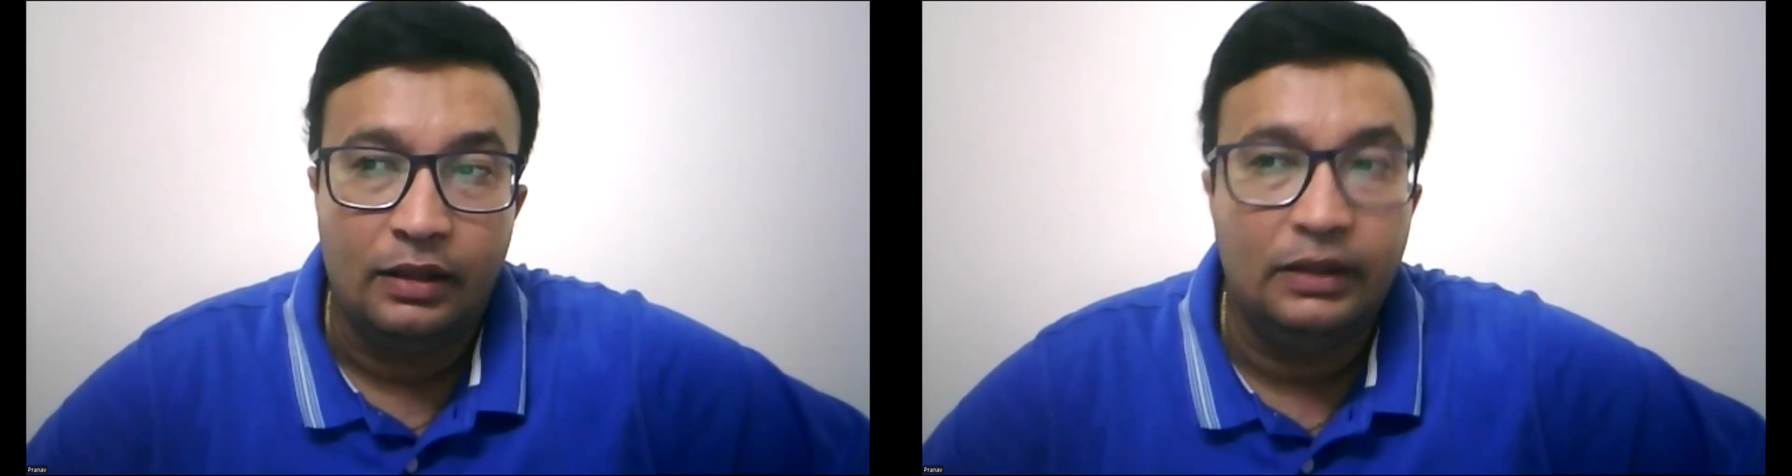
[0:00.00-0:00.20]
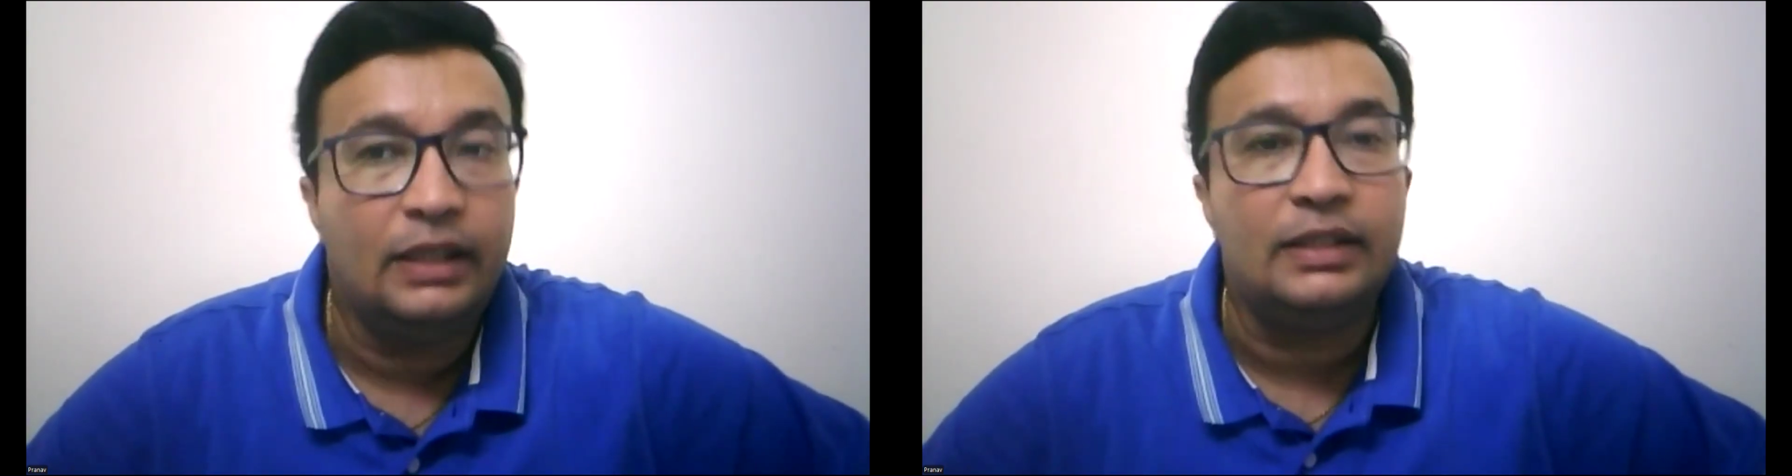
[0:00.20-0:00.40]

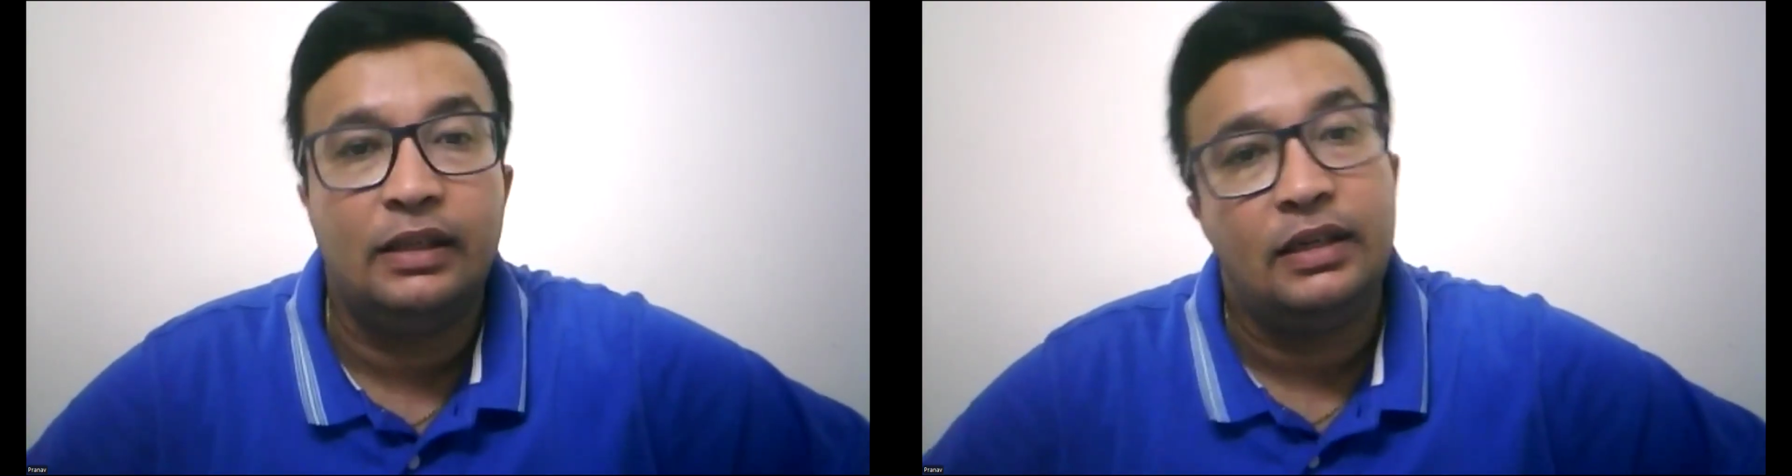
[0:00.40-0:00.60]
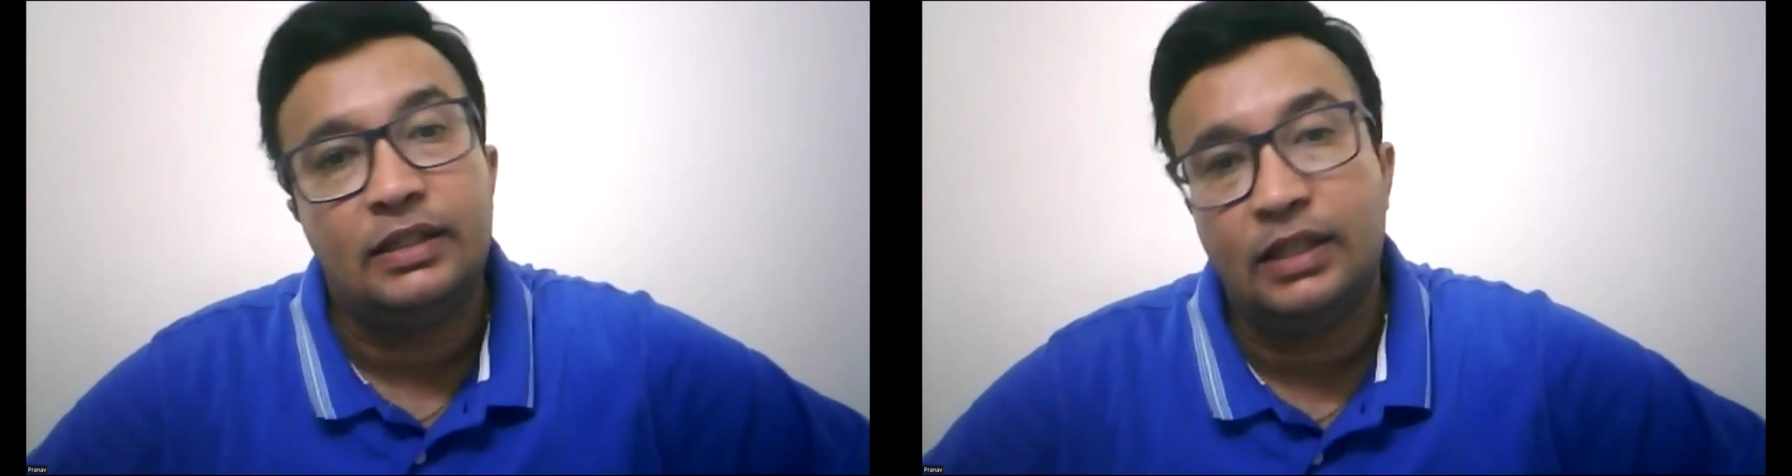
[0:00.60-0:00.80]
This
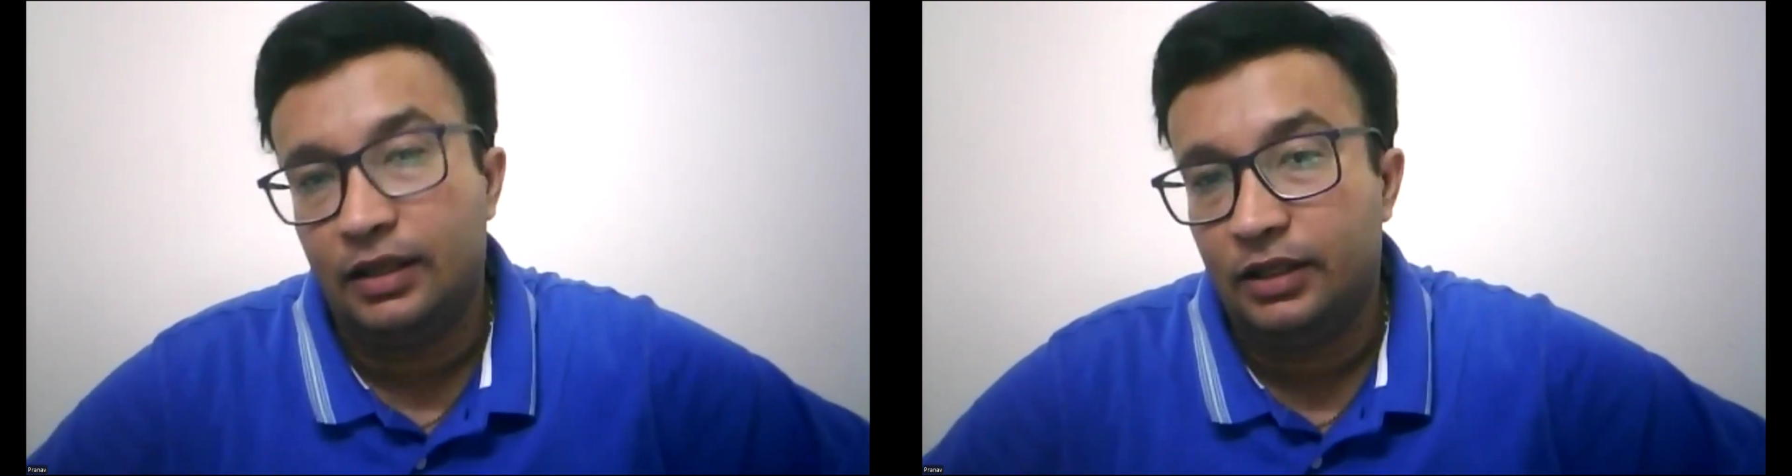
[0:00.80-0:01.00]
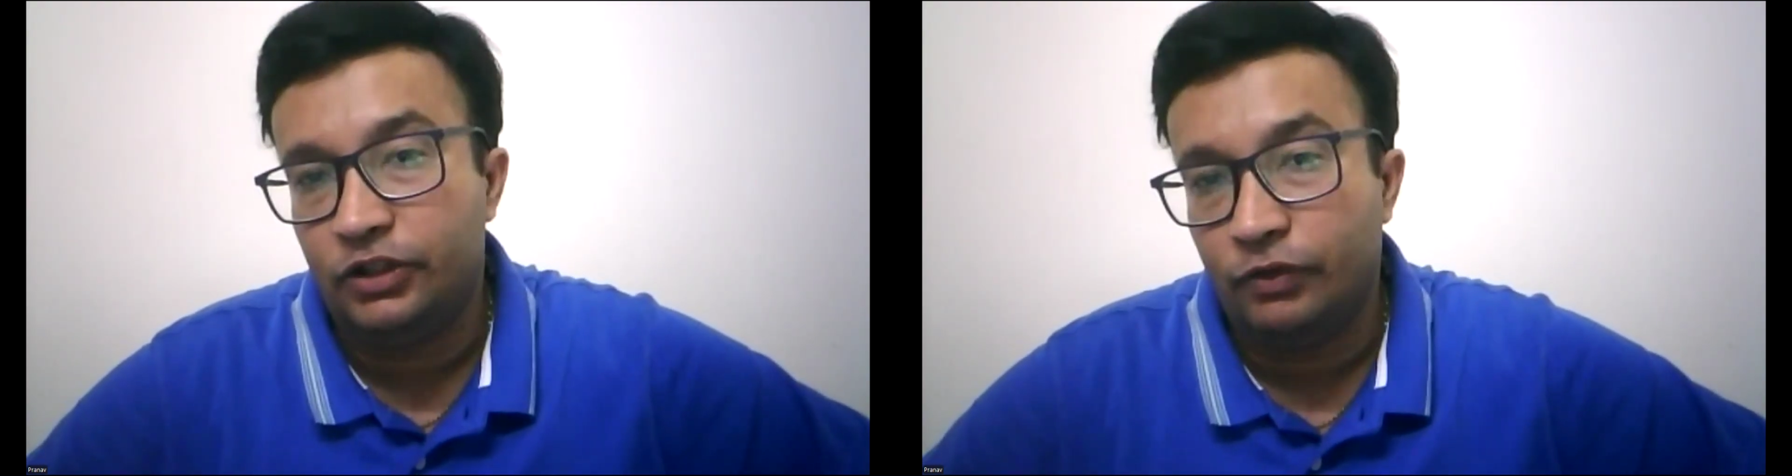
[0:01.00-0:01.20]

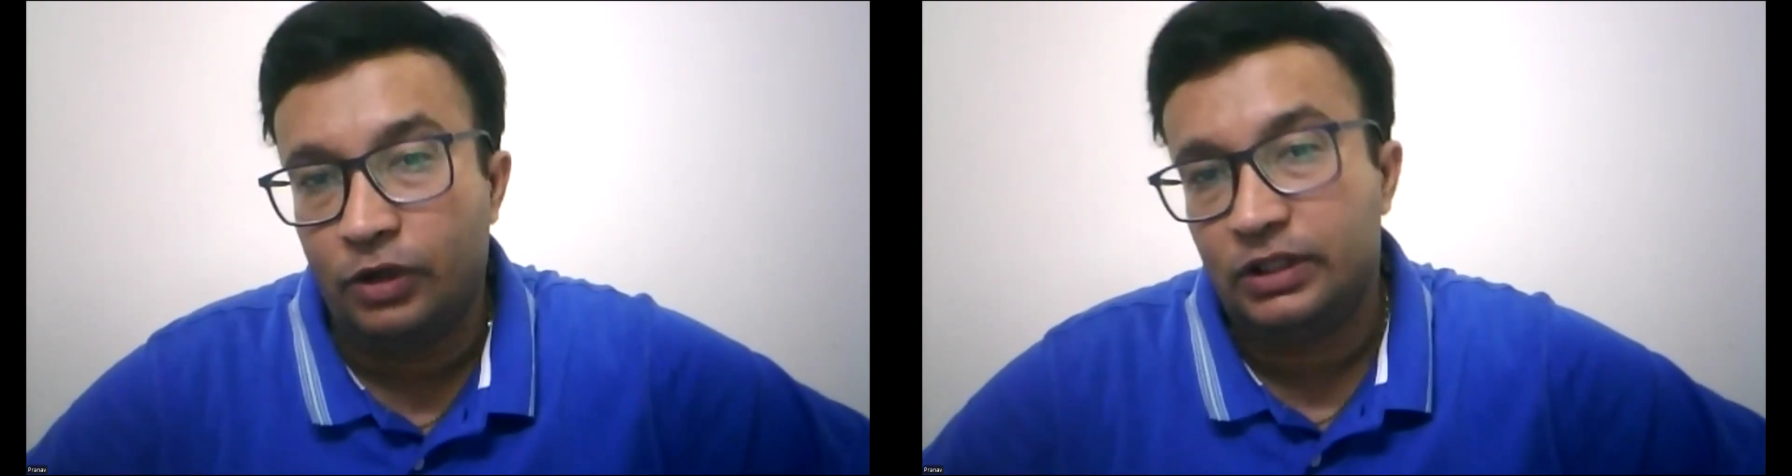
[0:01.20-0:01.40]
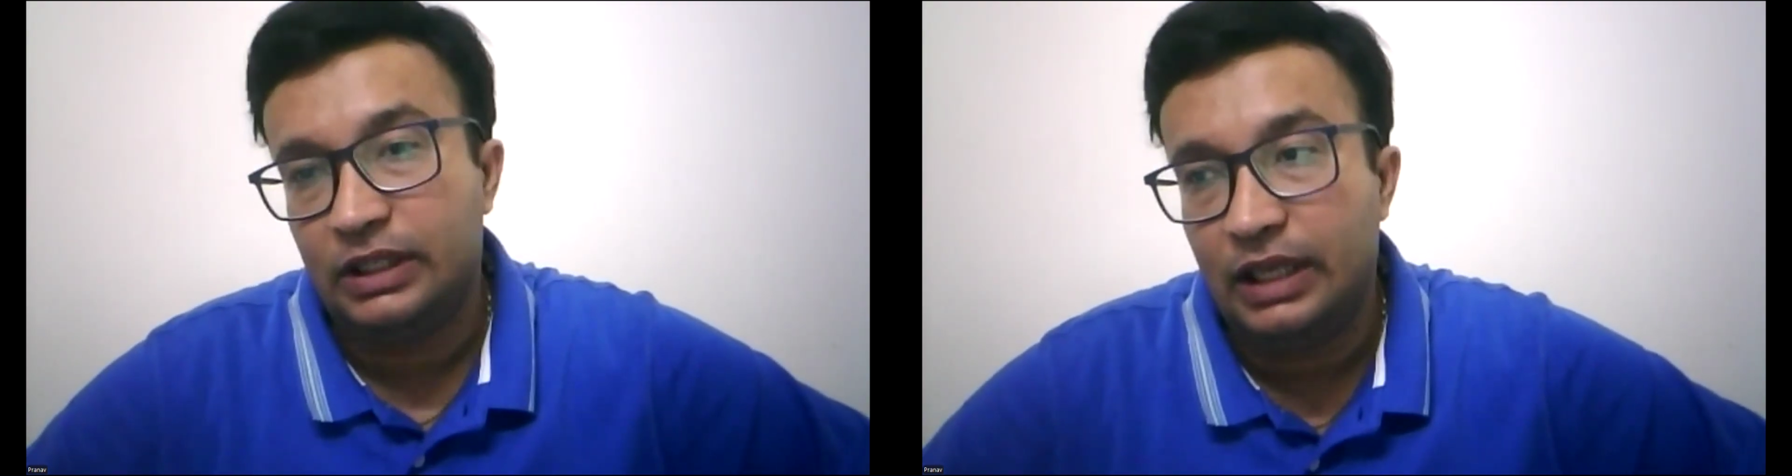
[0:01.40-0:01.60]
research
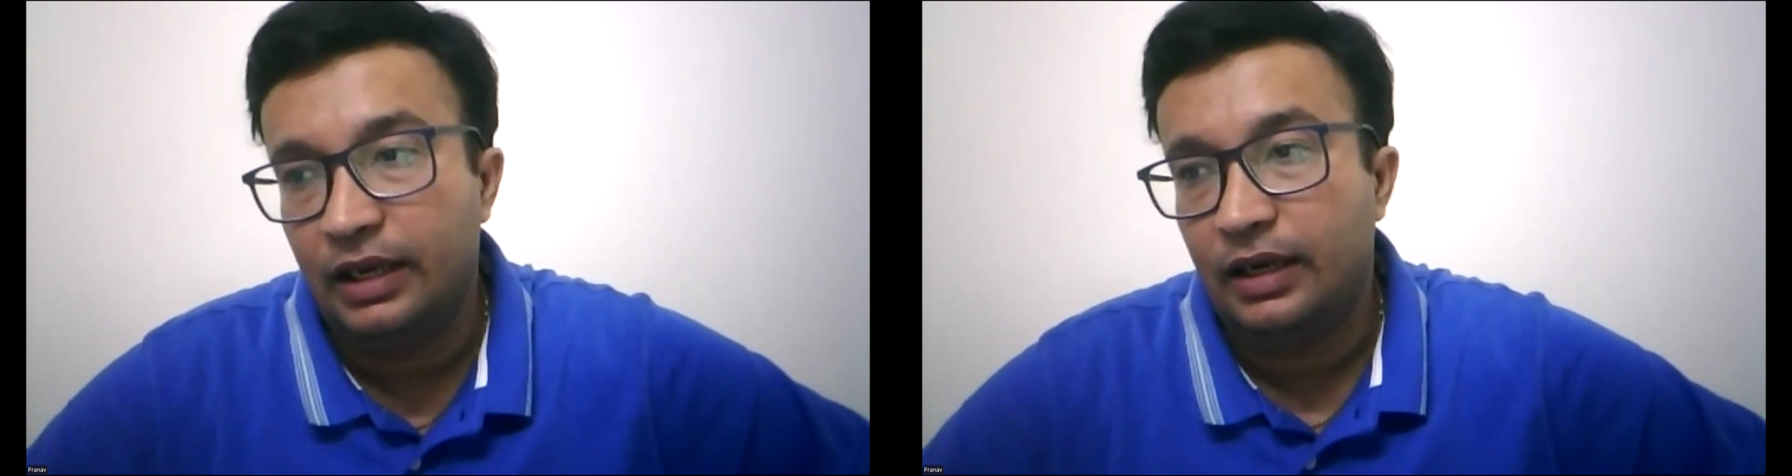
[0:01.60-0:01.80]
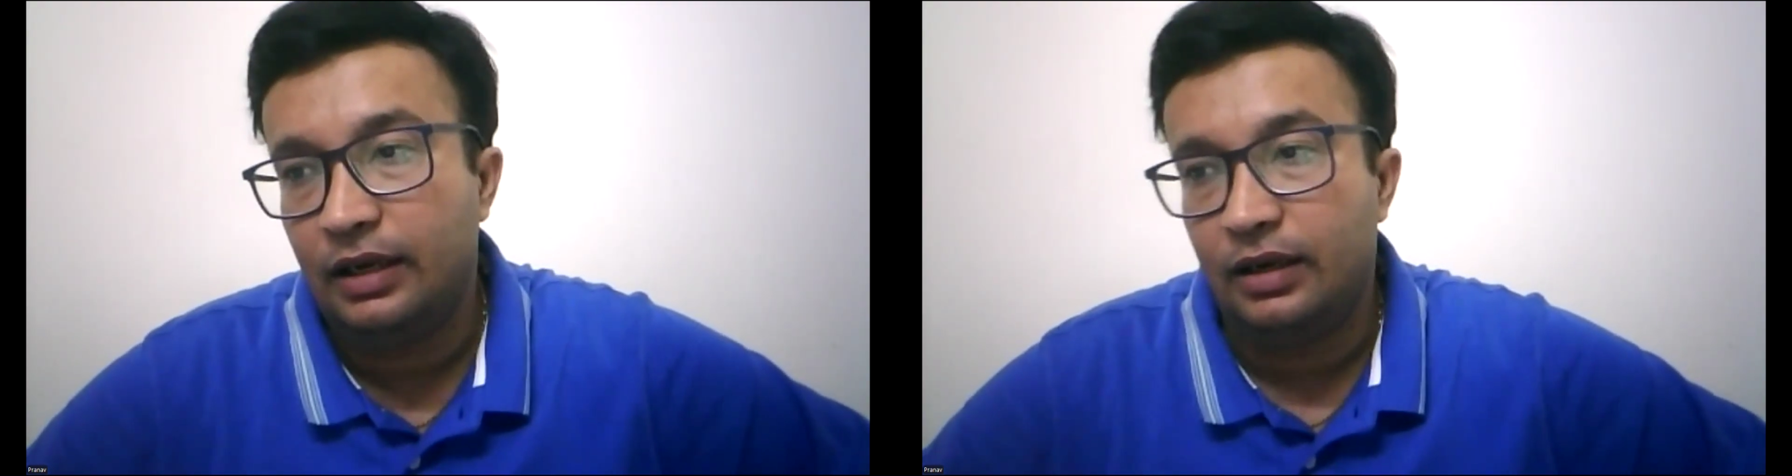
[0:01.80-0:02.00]
was
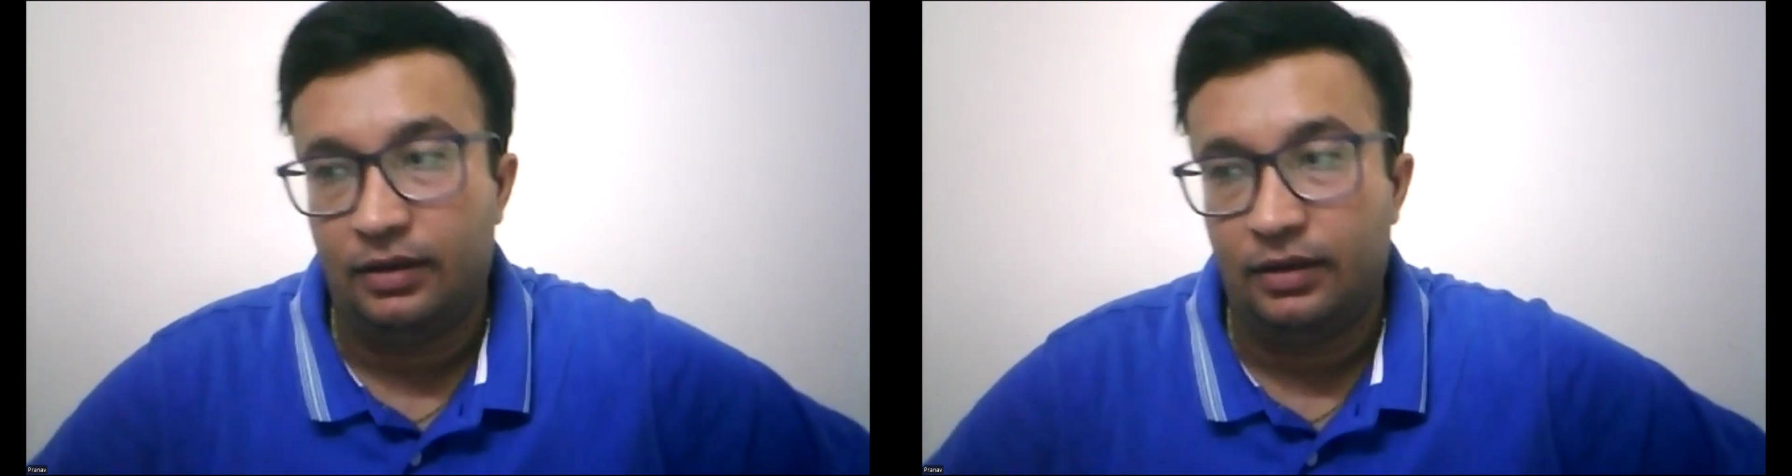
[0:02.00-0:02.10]
done